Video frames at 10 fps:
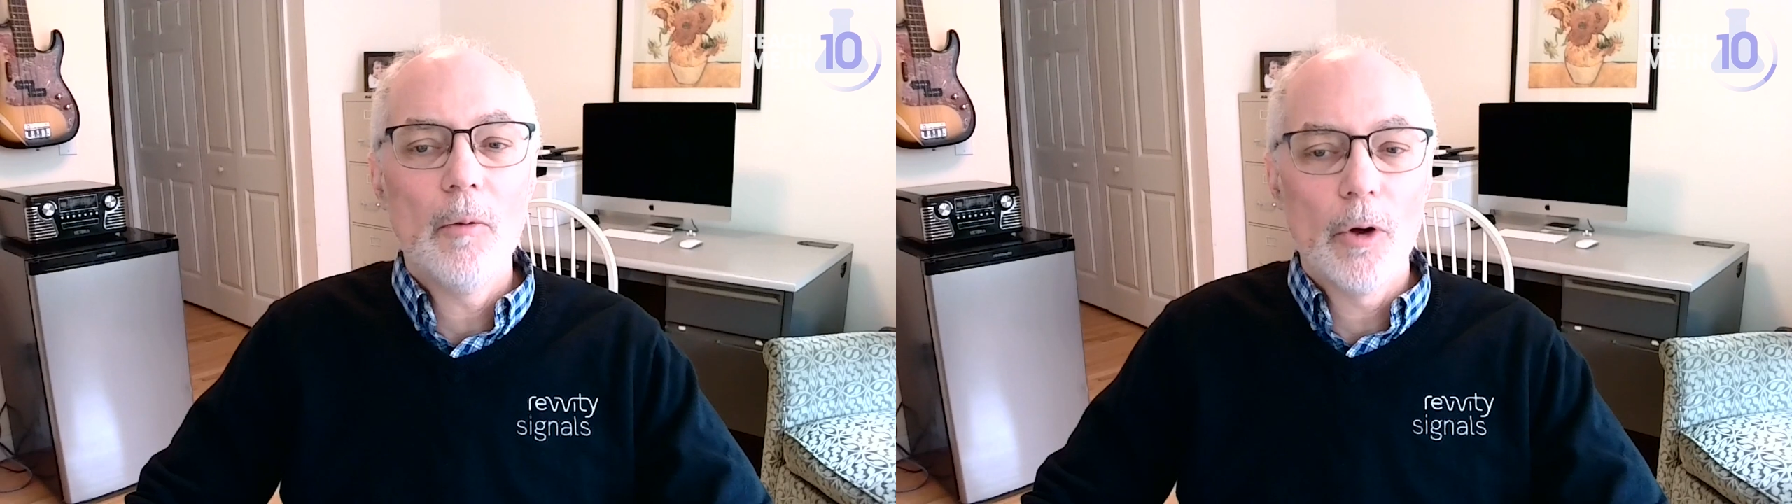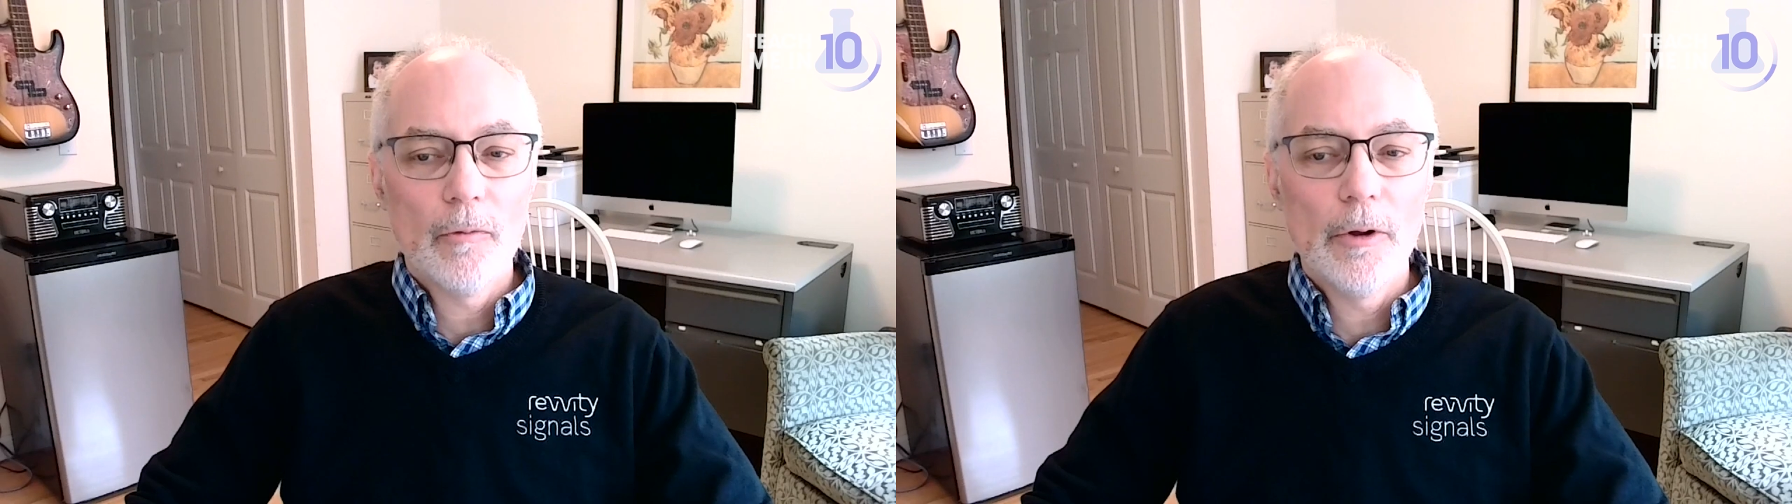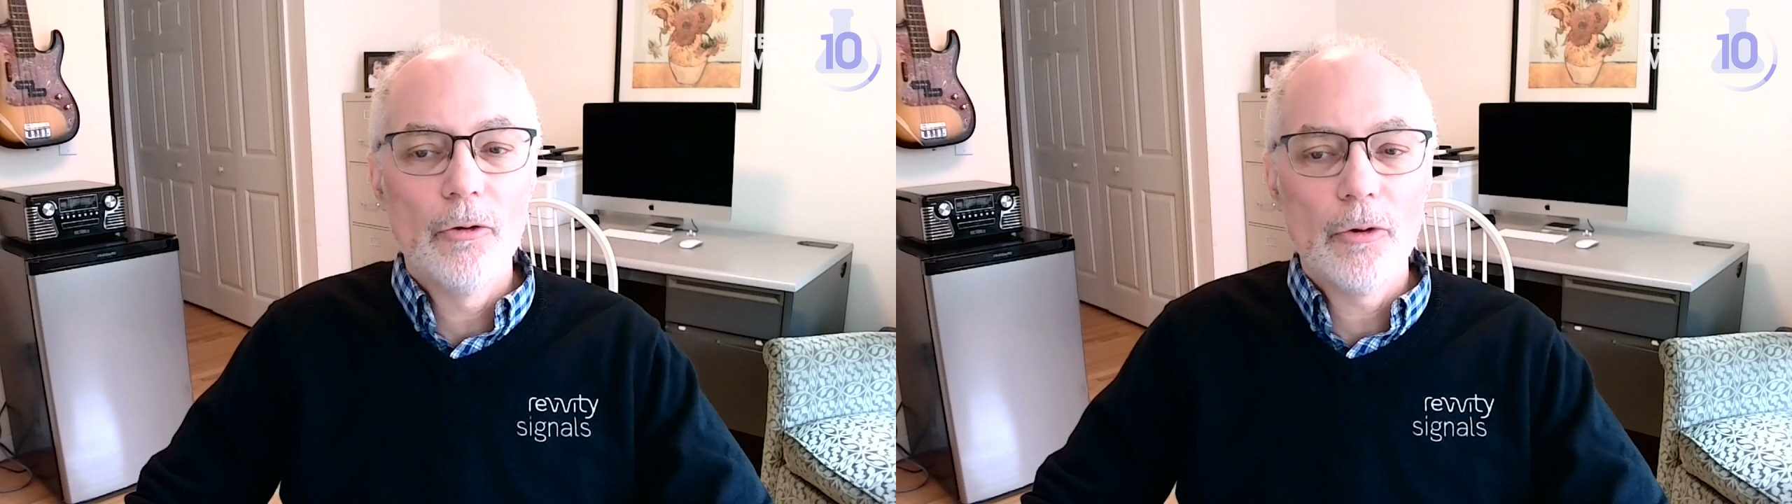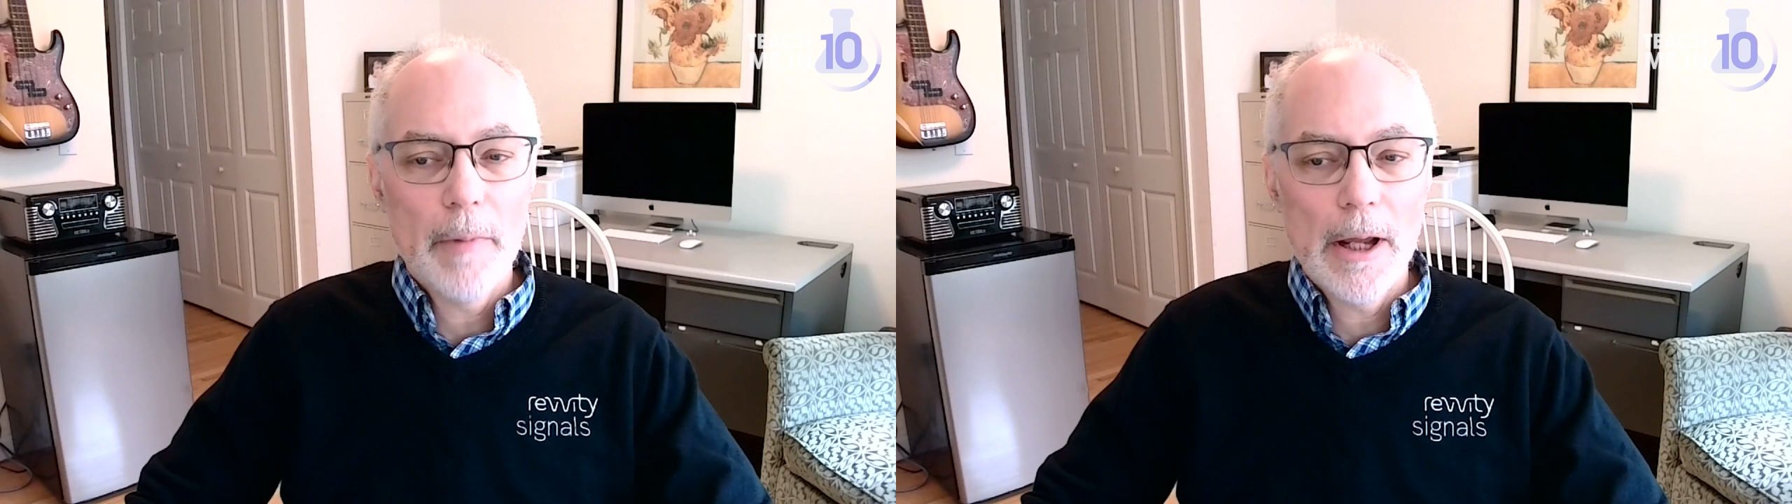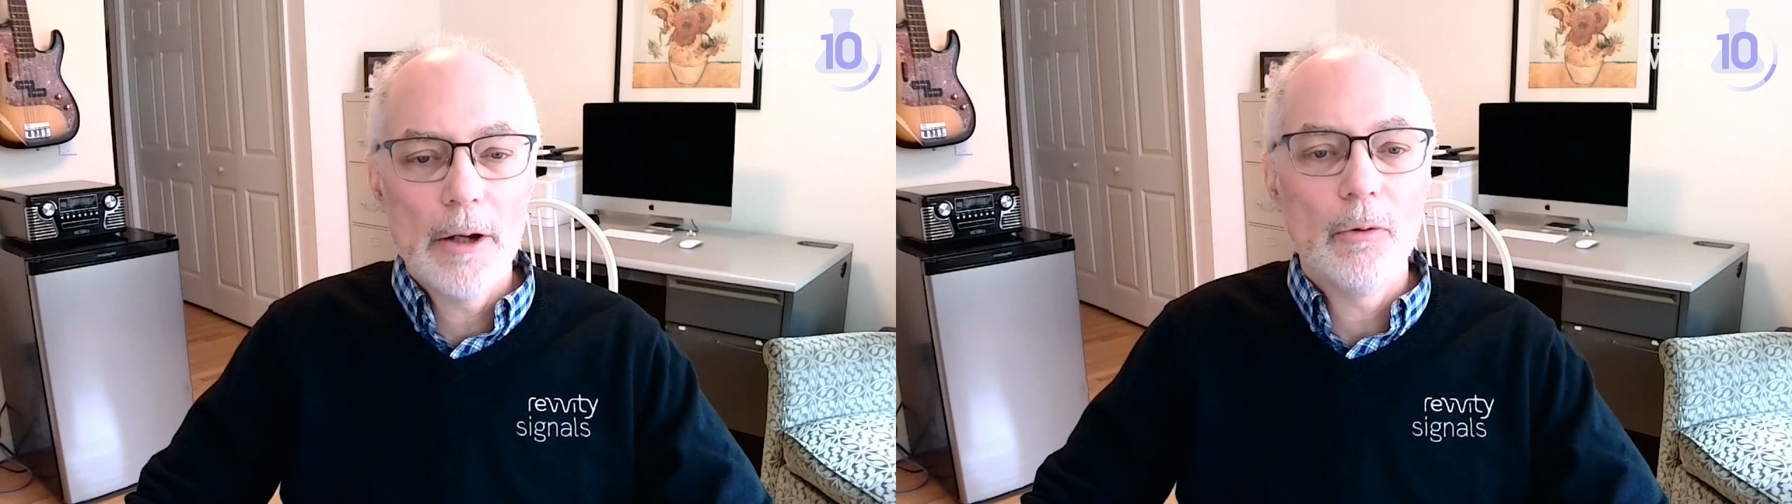and workflows are
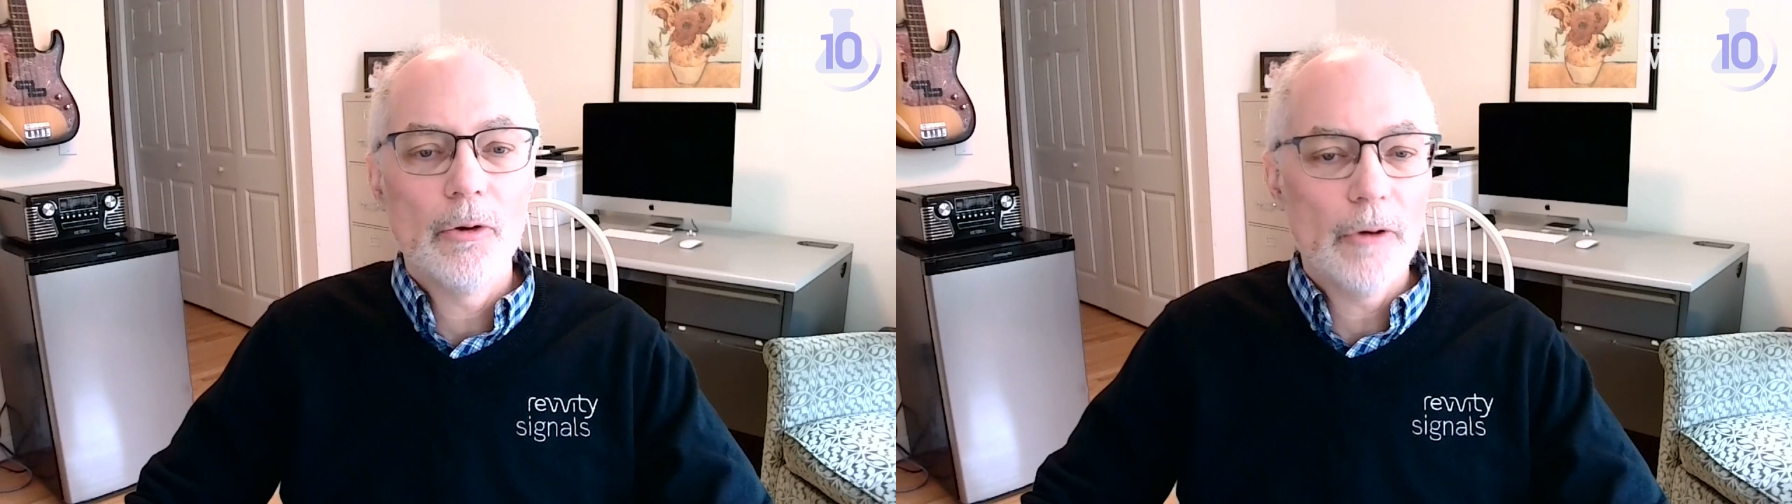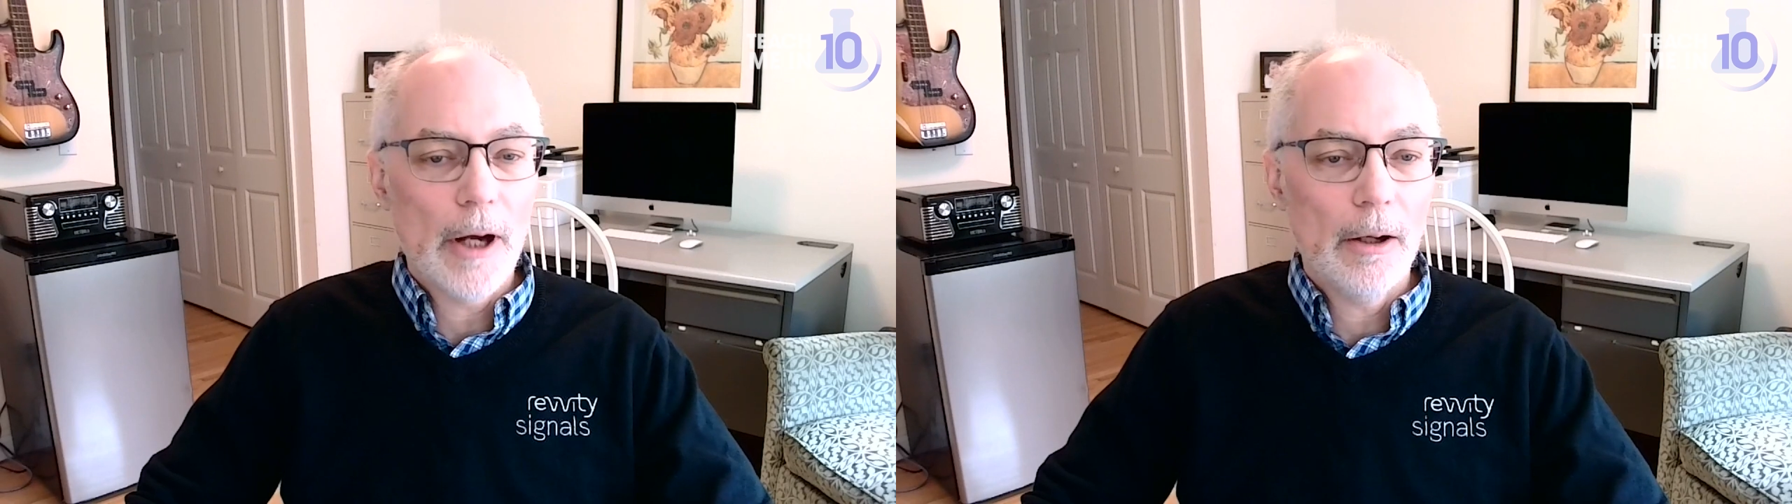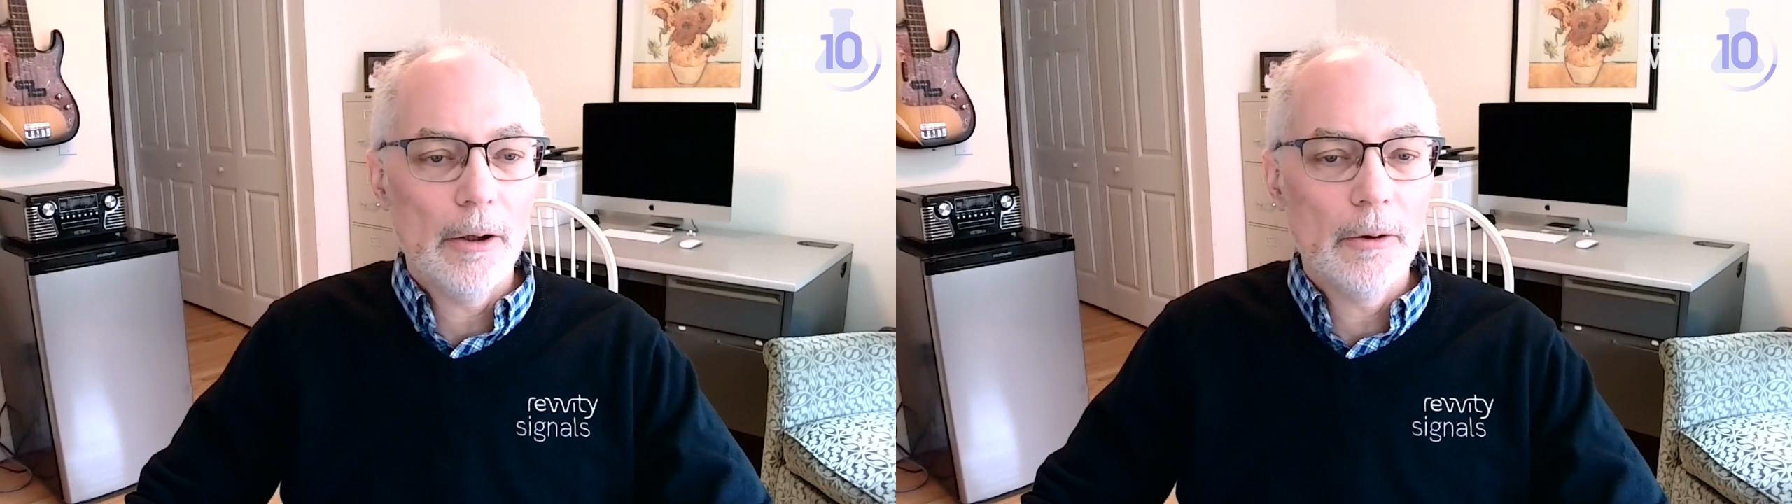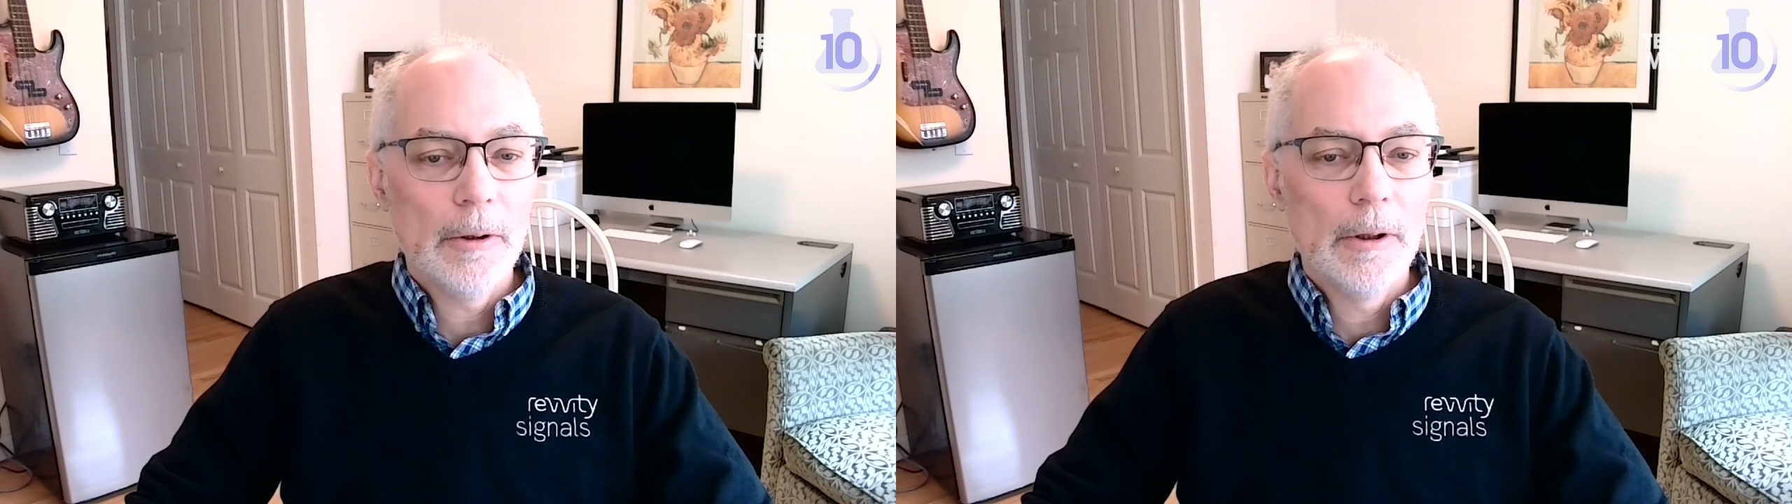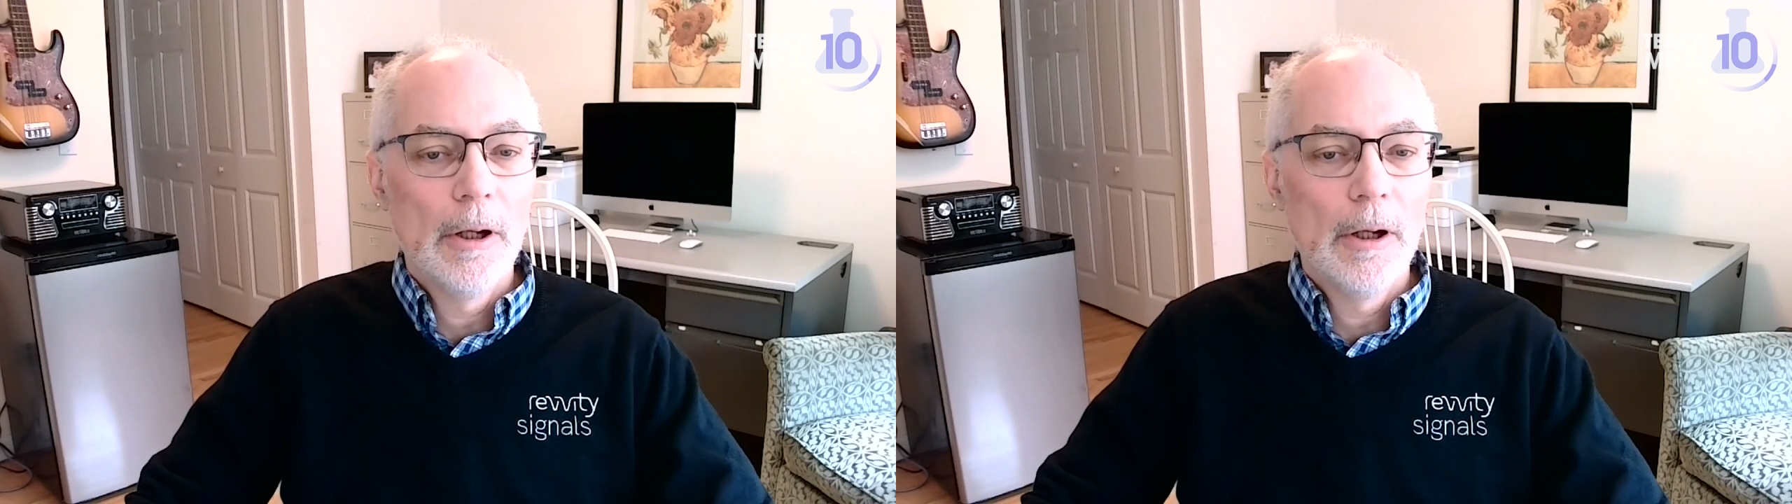manual and siloed.